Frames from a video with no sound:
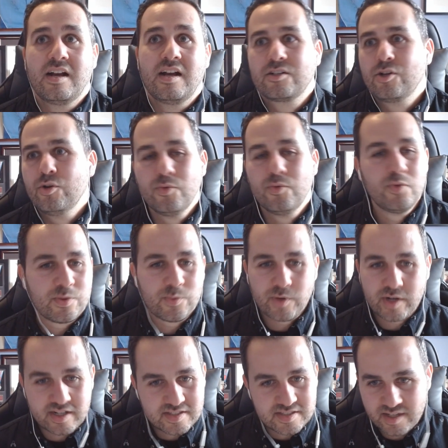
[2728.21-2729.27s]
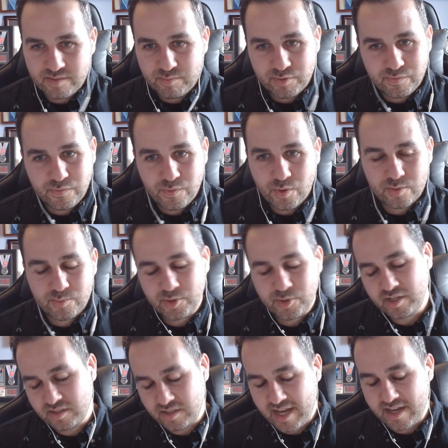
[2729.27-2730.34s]
I'll go with what I said before,
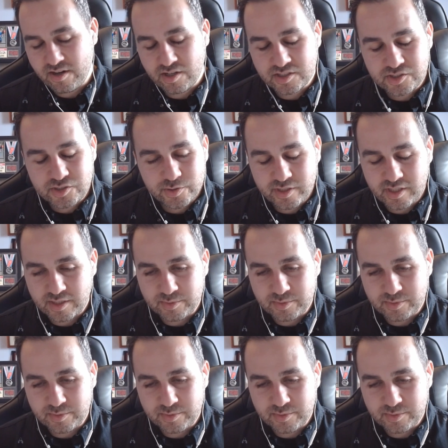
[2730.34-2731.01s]
but I'll add on to it.